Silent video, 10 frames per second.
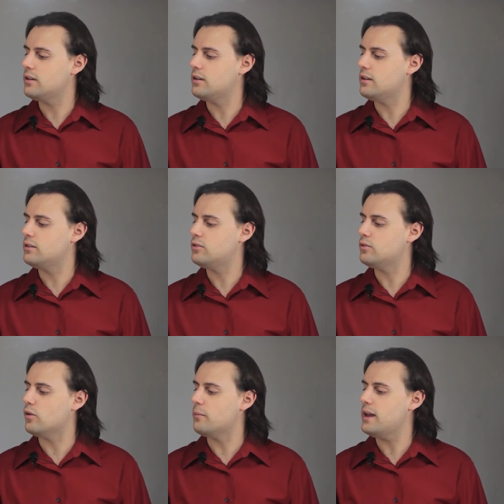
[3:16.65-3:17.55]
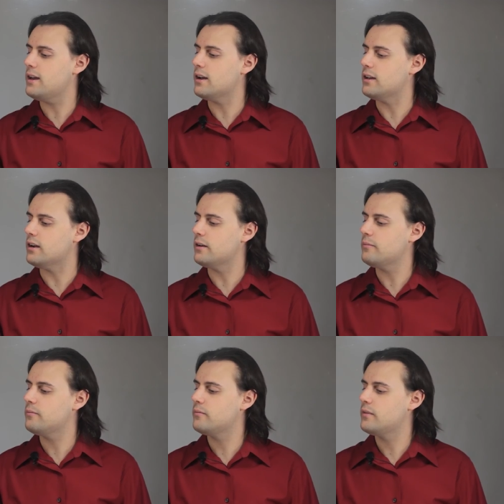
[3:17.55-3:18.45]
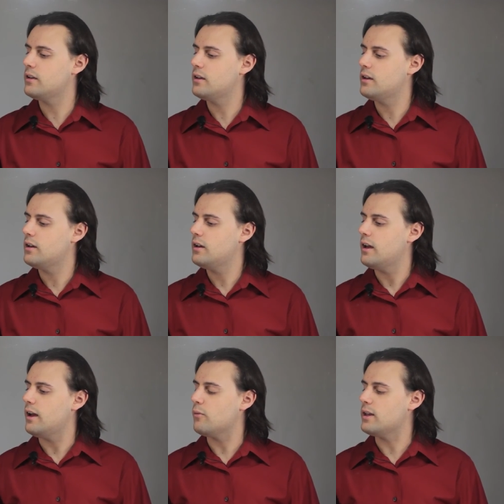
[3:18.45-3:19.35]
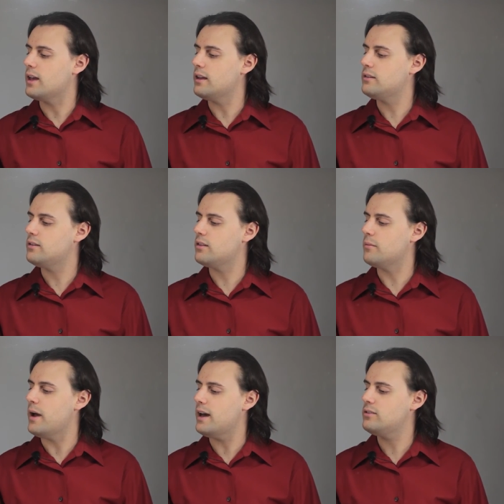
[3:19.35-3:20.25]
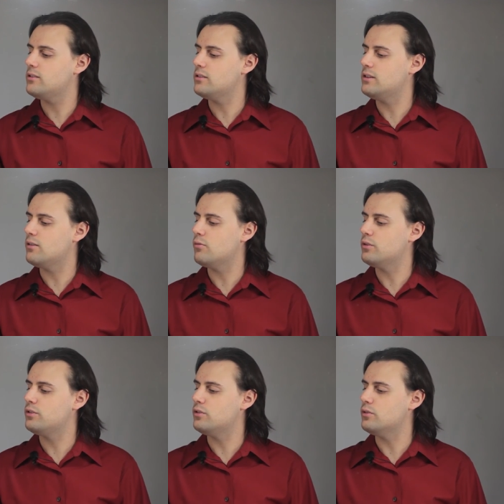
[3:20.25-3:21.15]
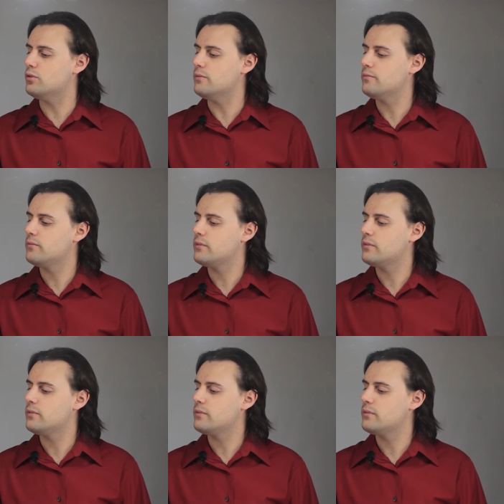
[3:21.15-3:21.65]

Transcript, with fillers: into omega here, and we get the mass is equal to